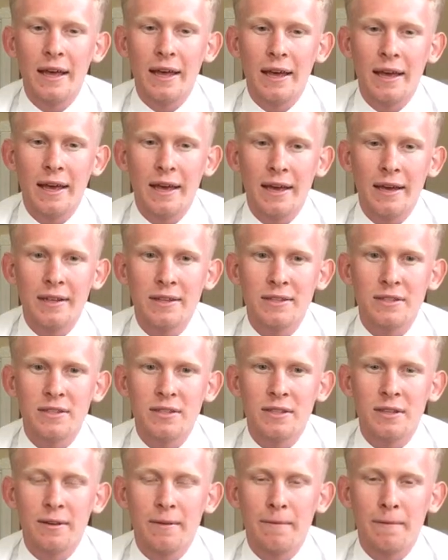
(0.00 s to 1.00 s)
And
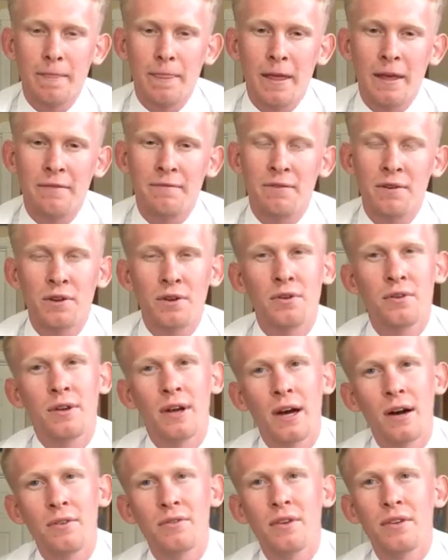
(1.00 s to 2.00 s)
I figured
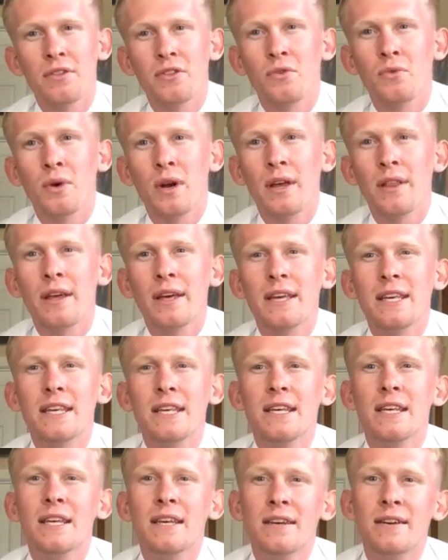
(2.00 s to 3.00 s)
out that the way that
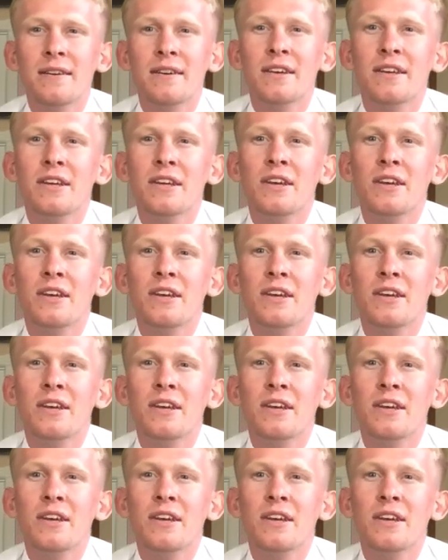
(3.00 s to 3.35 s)
he